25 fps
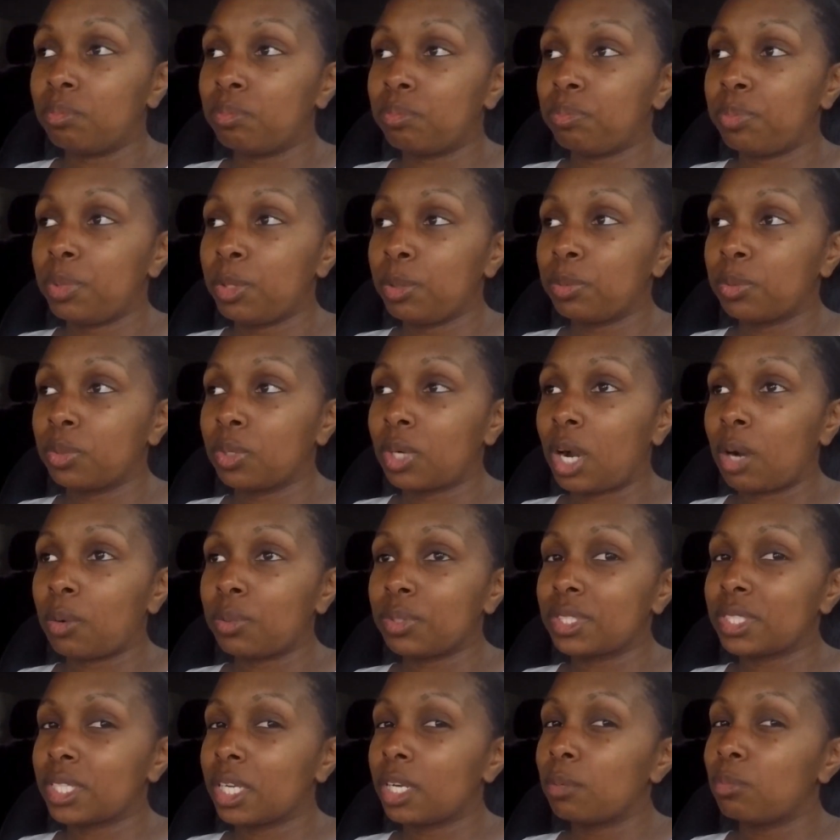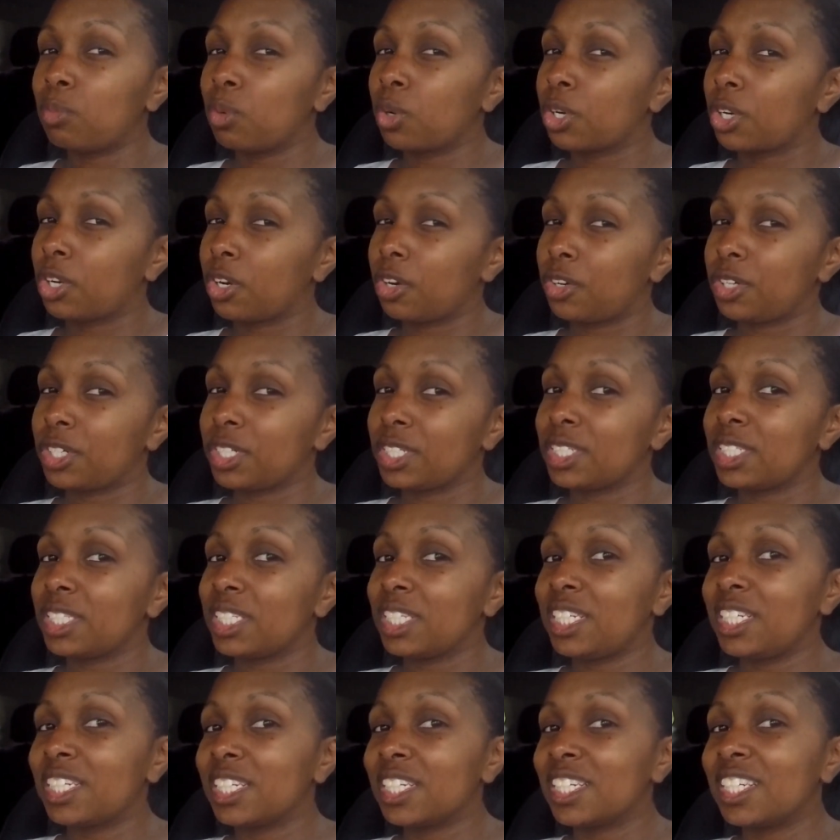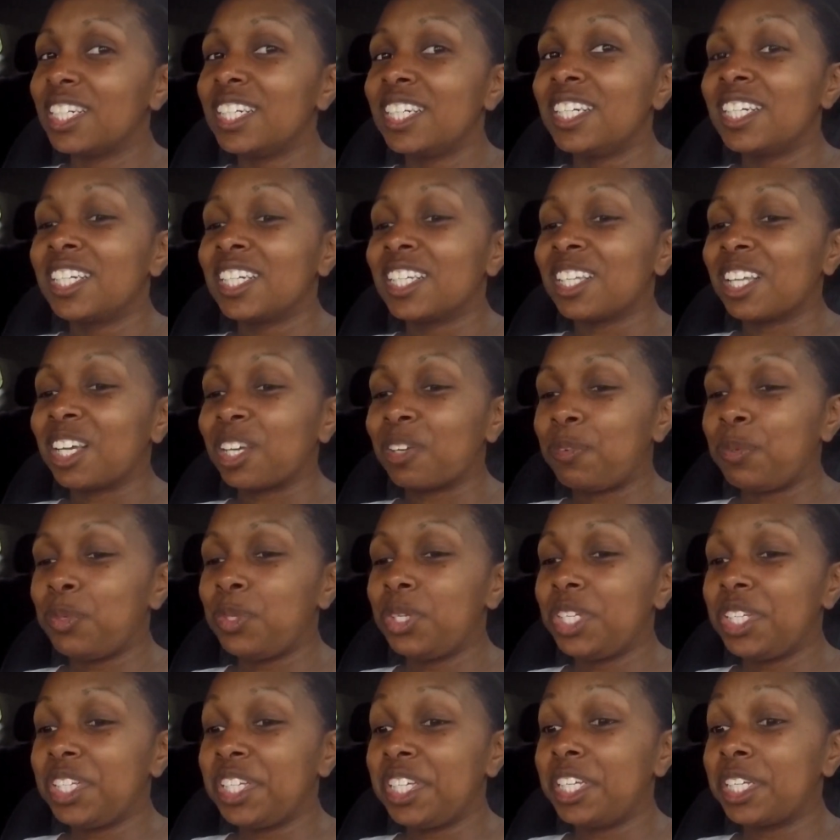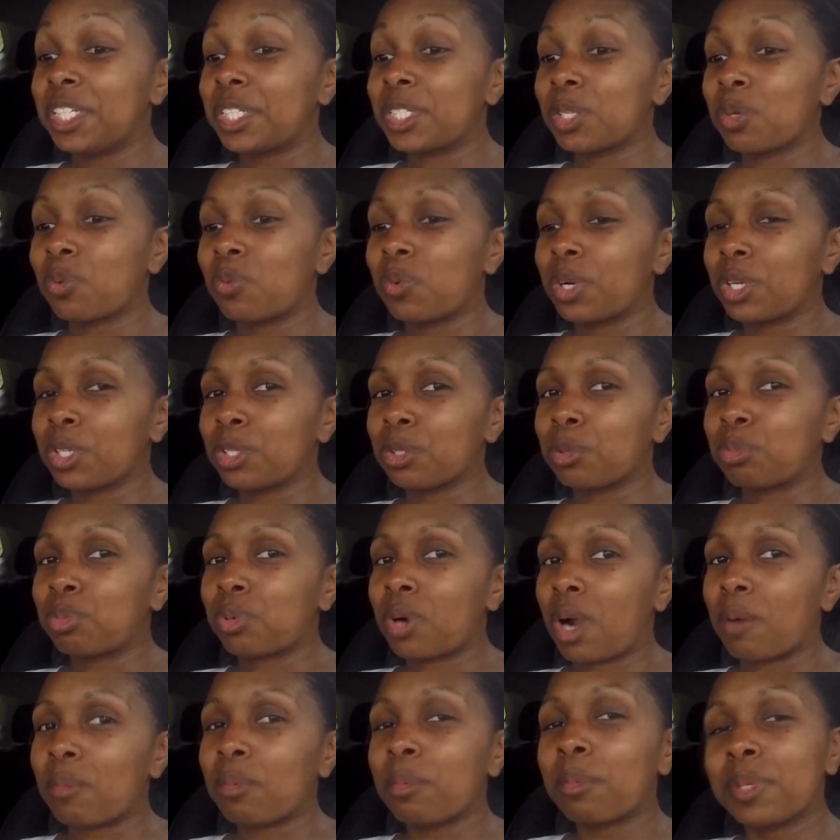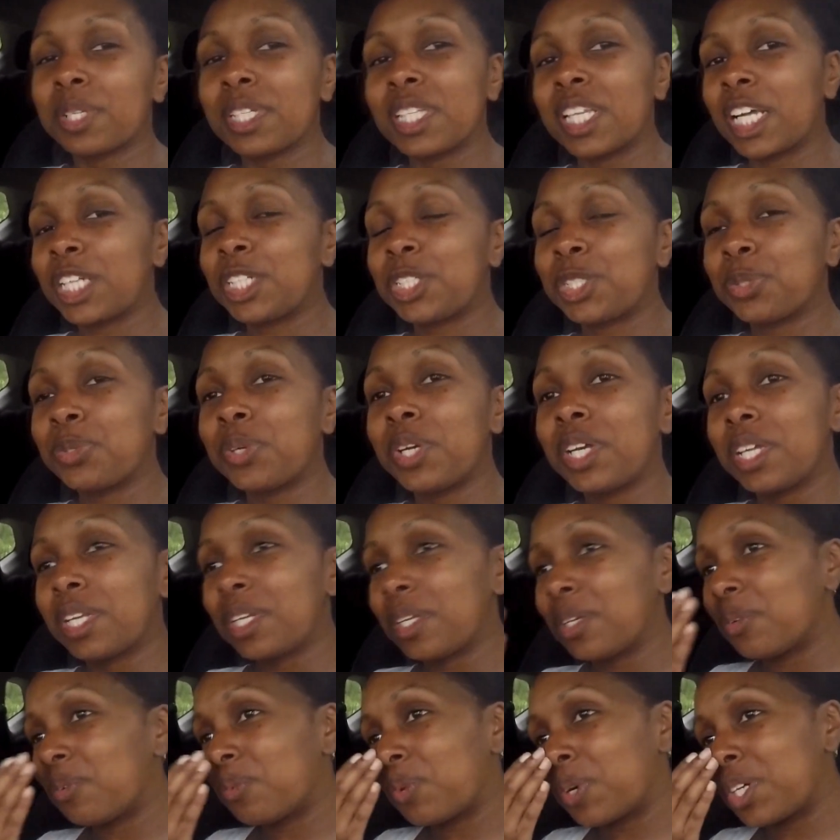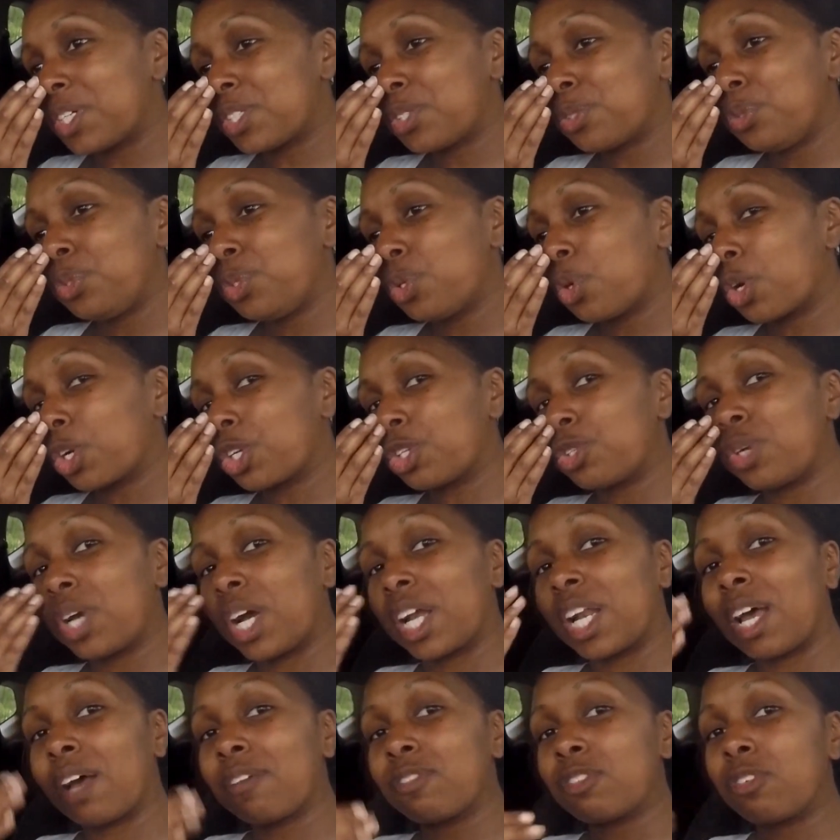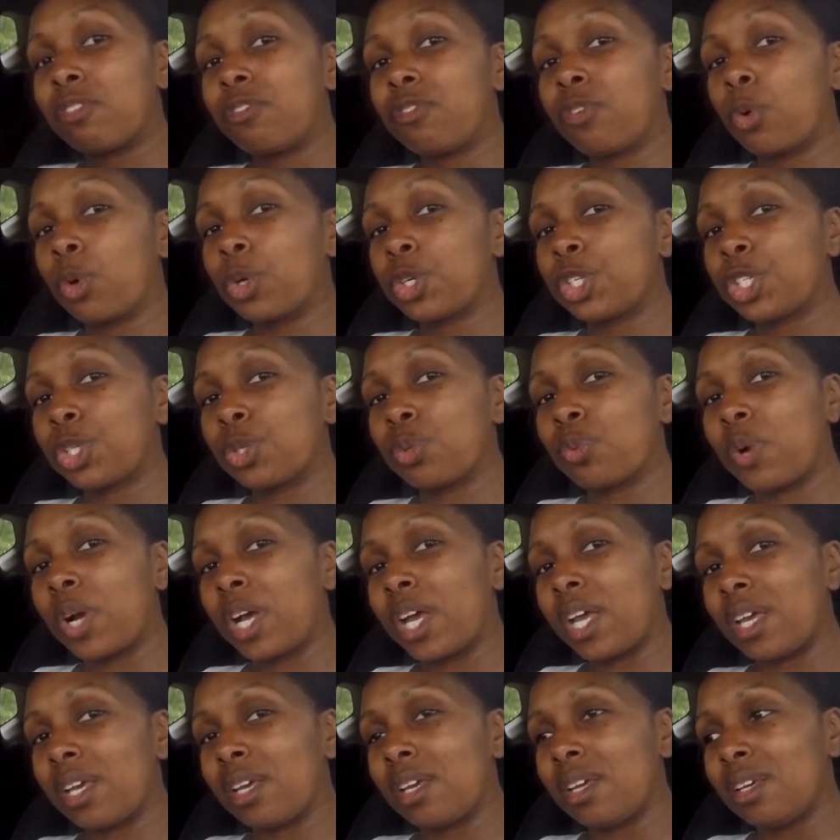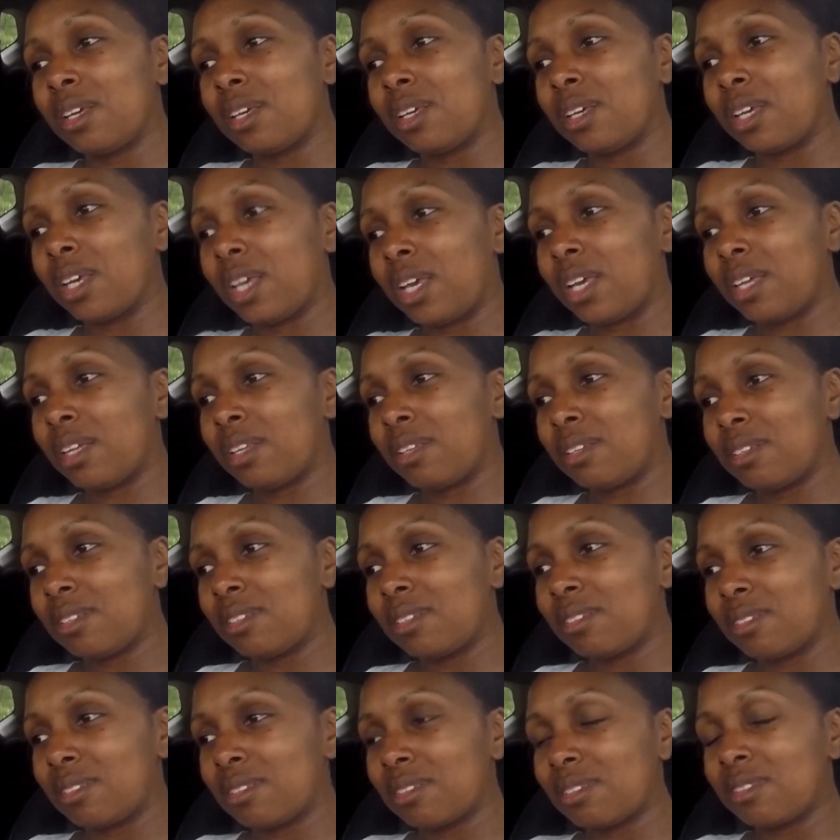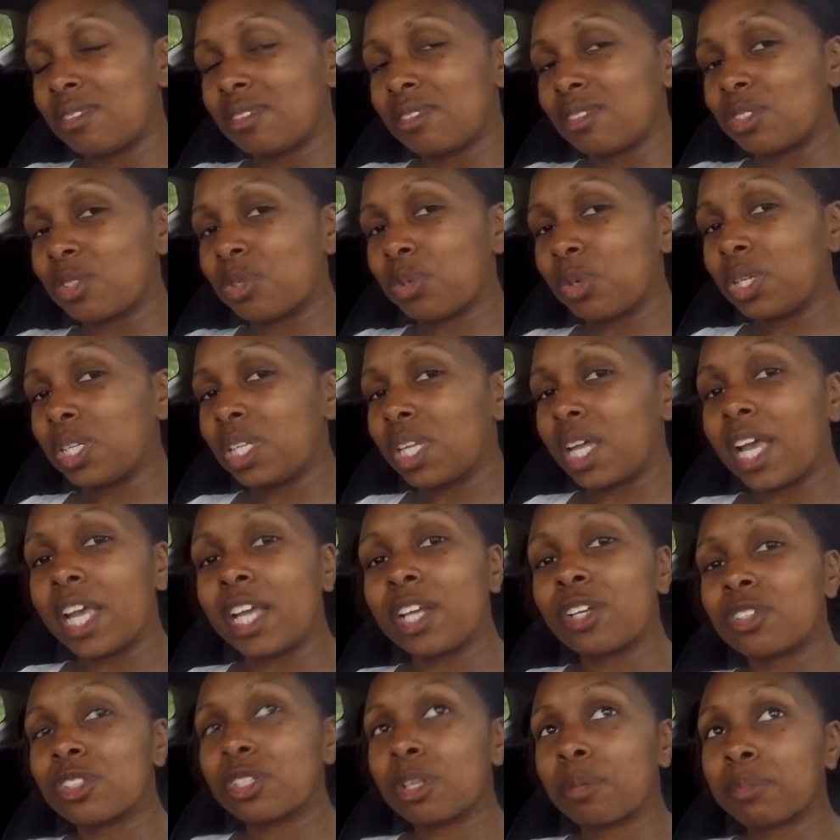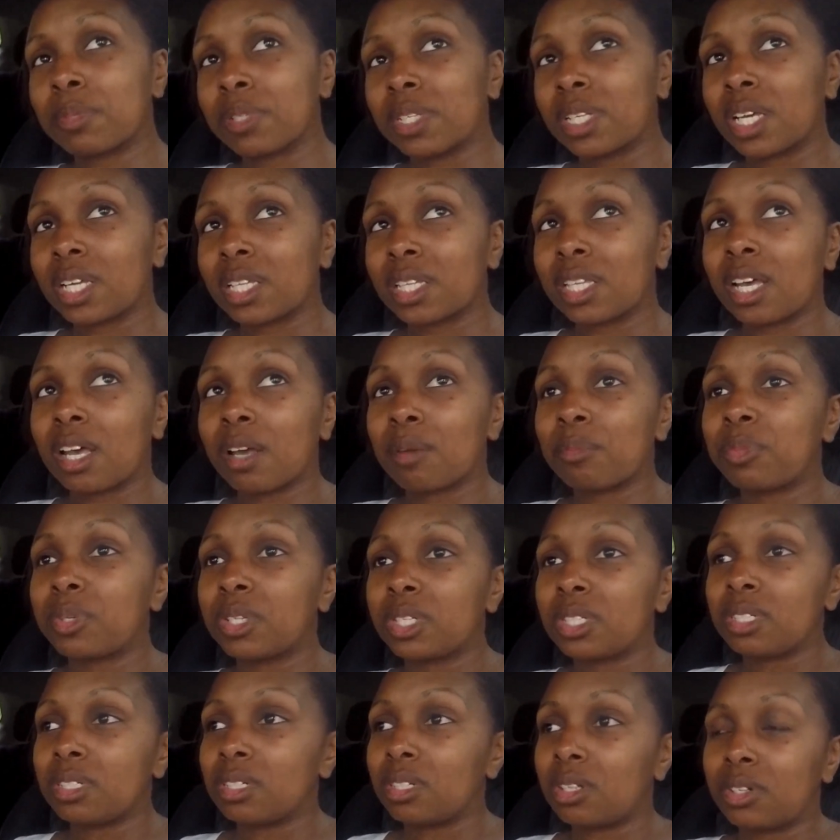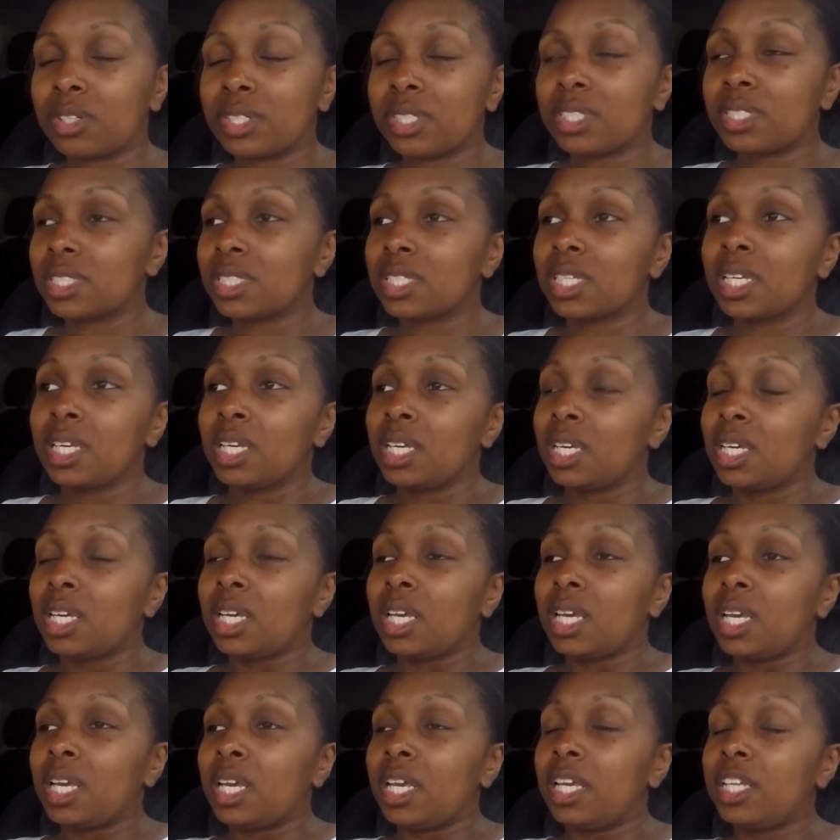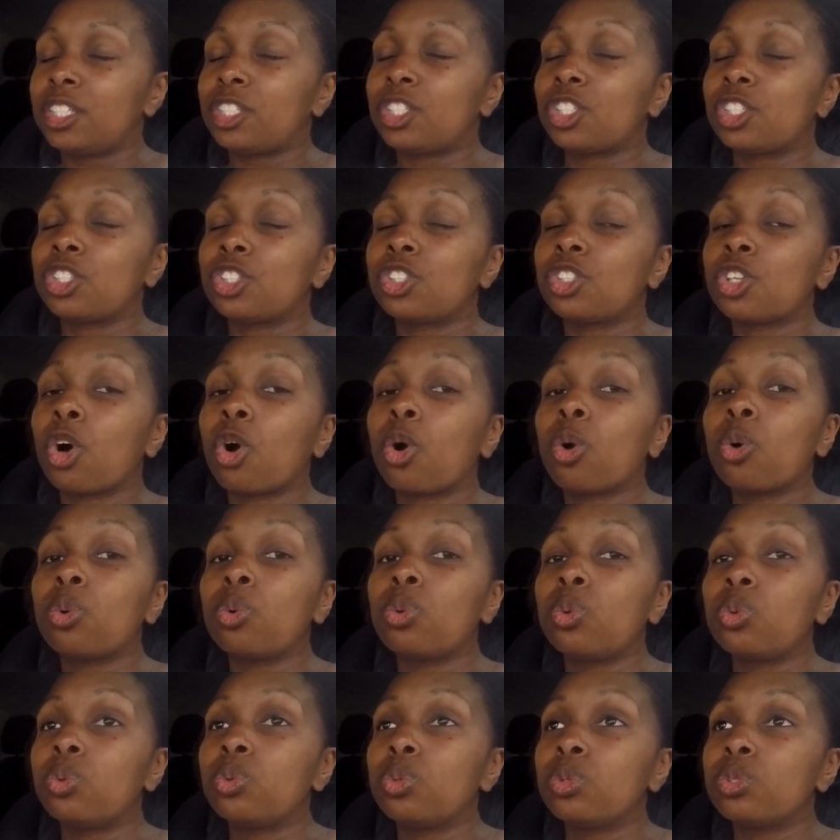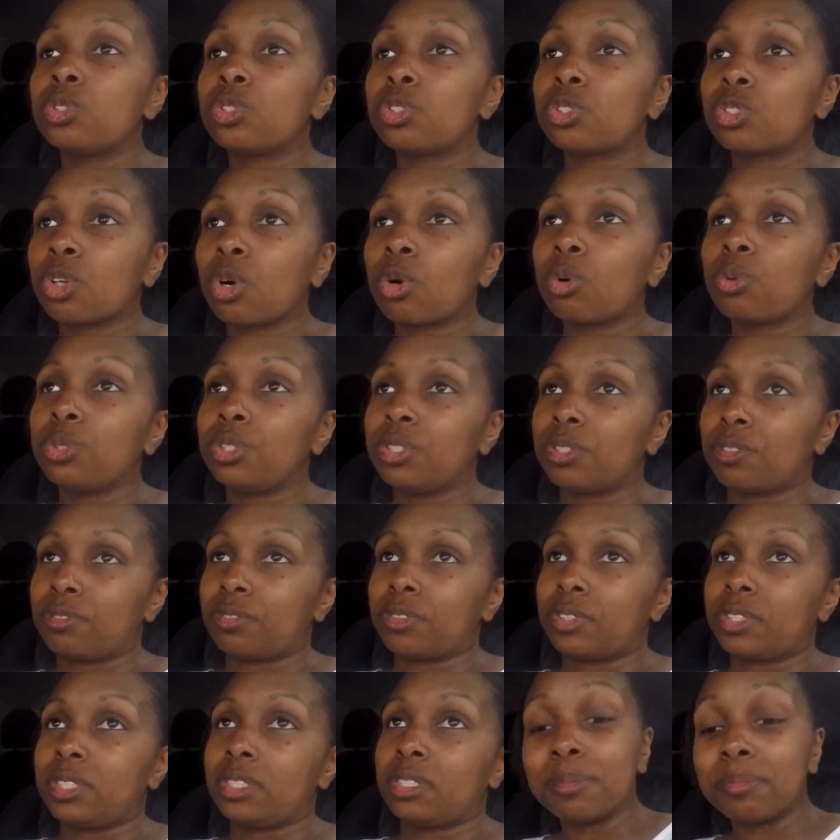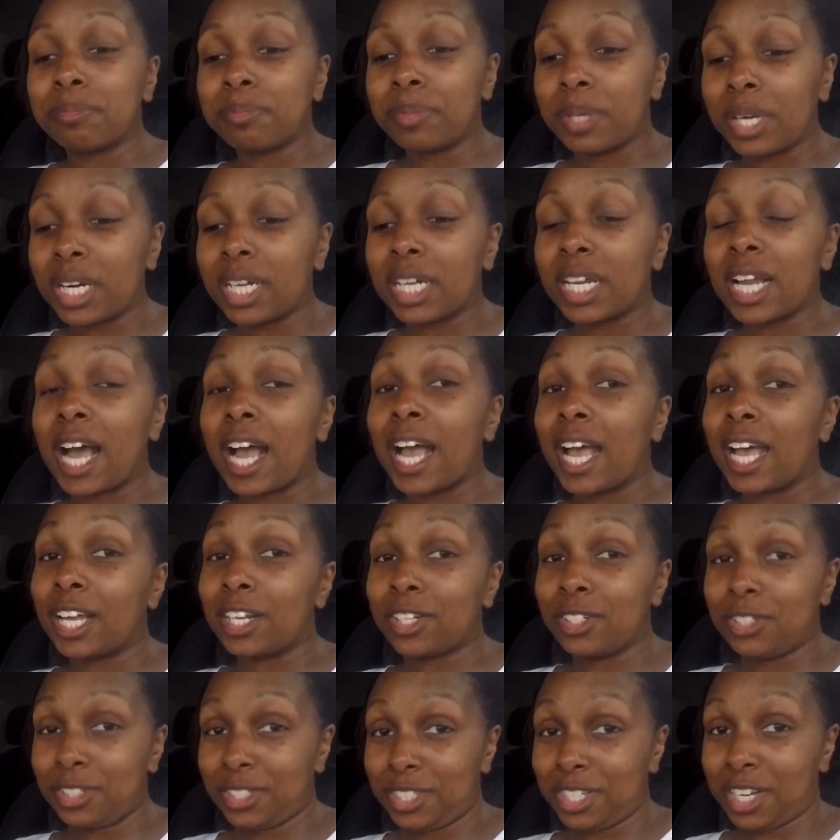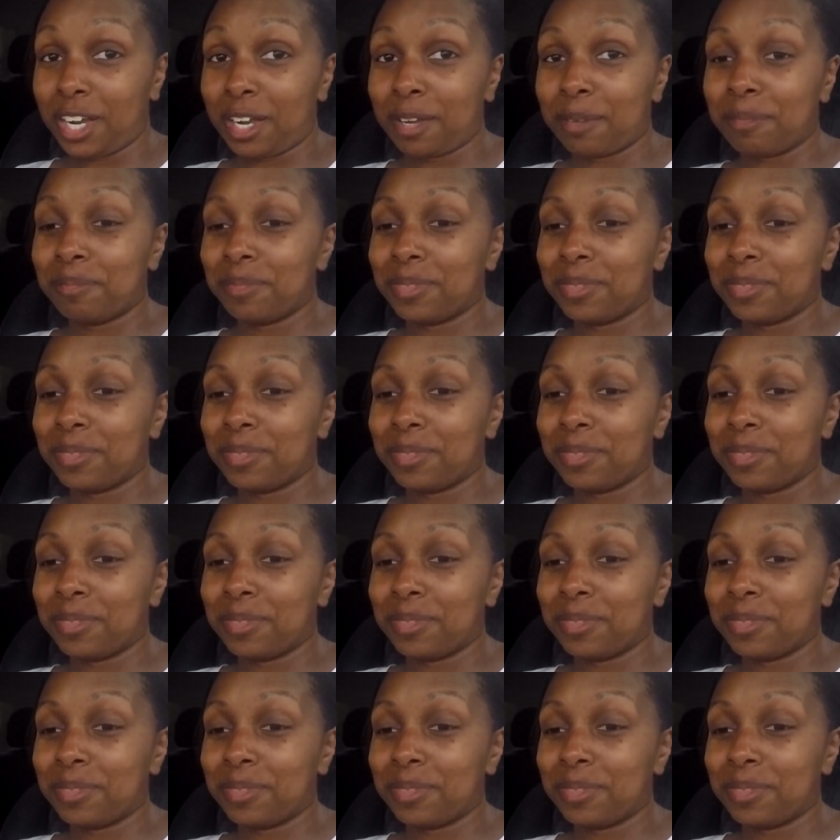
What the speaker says: People, I would say, are more courteous here. Like if you need to get somewhere, they'll probably let you in. Whereas New York, you kind of have to force your way in to a lane or something like that. But you know, it's so different. But I had a good time.